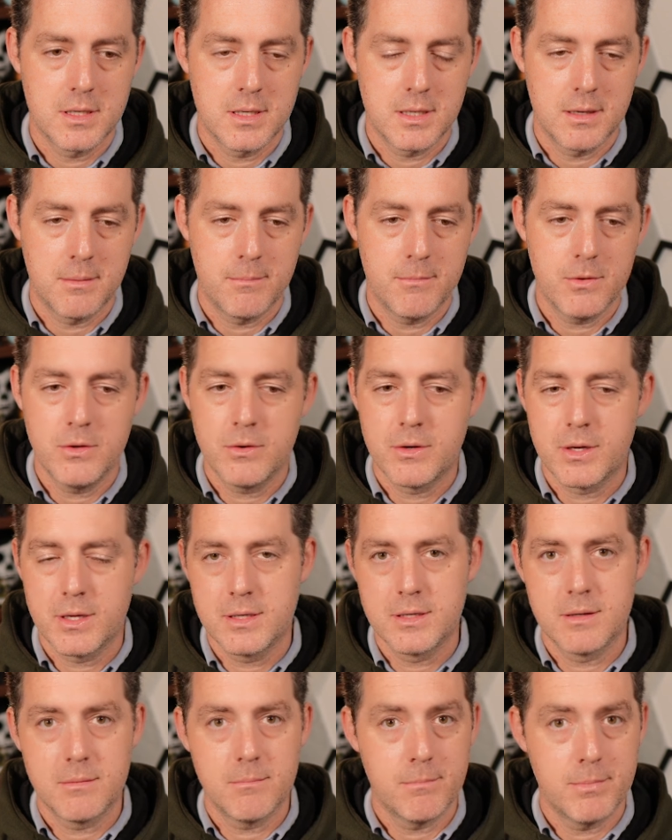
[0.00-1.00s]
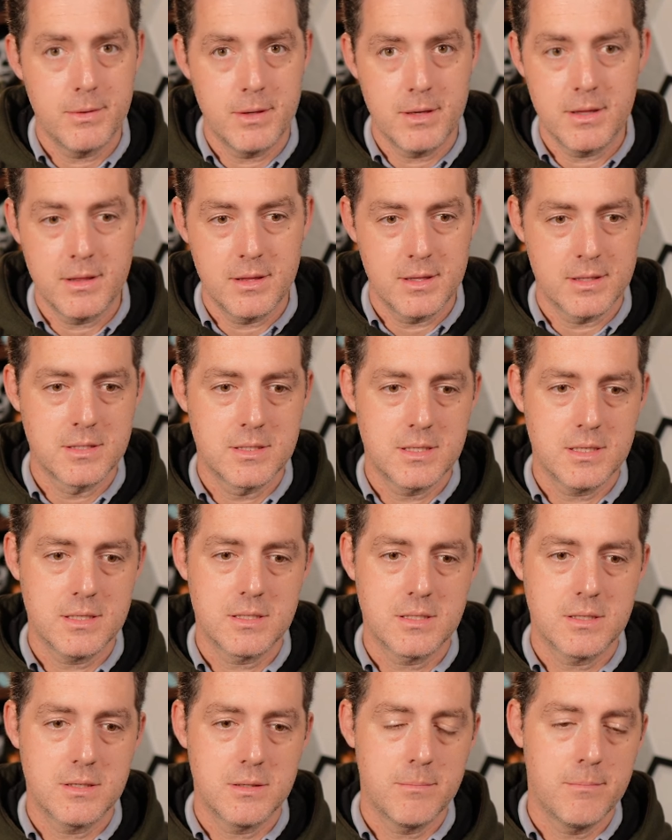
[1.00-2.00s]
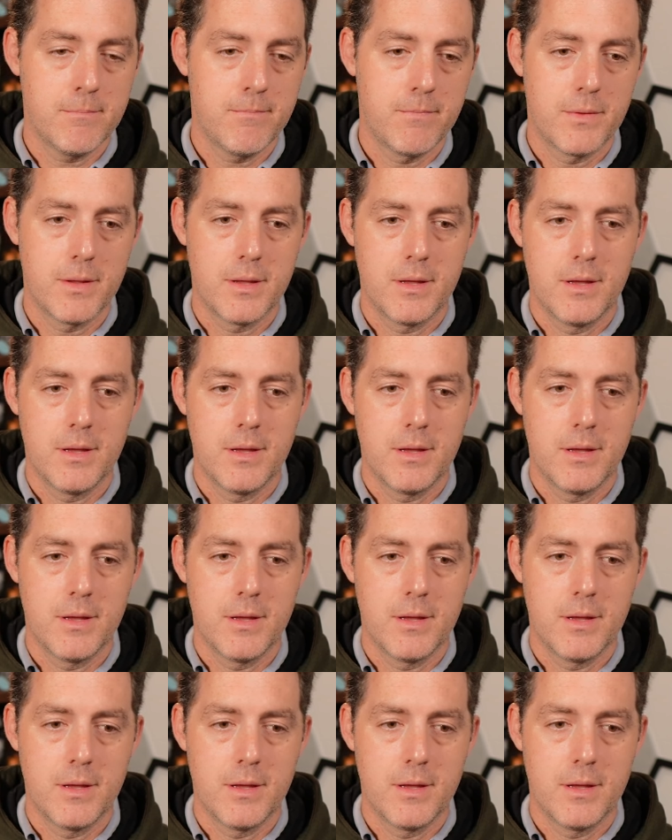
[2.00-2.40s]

Um, you can be the system,